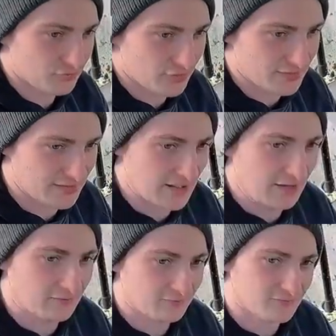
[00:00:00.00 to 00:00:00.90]
to like get
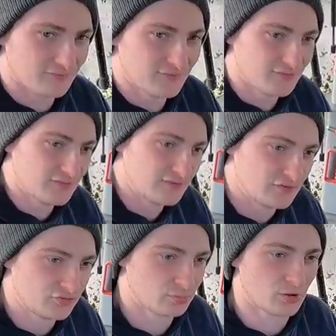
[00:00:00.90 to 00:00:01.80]
out
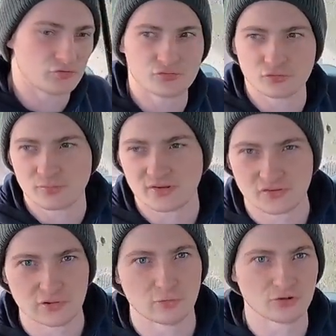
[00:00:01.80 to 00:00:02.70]
what? it just
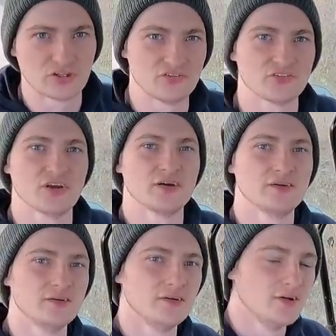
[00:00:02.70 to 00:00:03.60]
makes it a lot easier
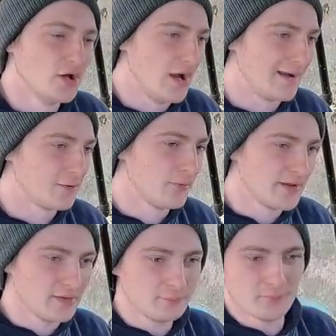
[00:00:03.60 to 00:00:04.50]
and
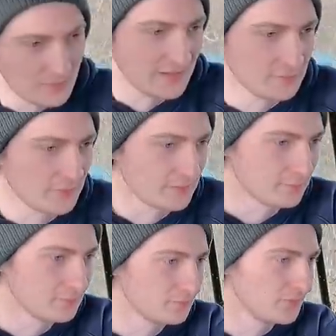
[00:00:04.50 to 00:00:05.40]
quicker. But anyway,
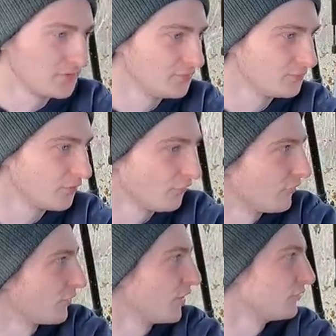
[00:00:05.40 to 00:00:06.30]
we're, we're on
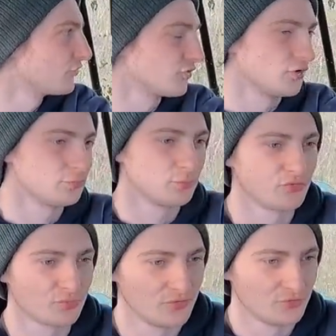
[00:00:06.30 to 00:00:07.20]
the road, so I'll
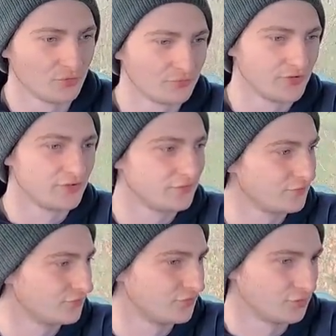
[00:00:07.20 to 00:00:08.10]
probably switch you off here.
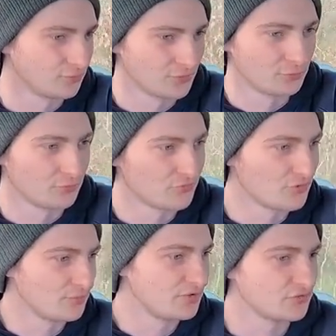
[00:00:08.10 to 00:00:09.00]
If you don't really want to
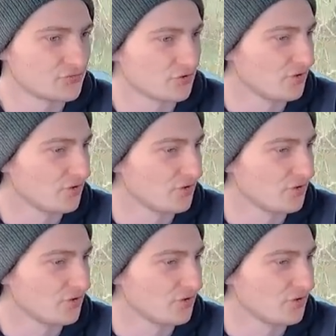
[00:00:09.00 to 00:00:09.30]
see me just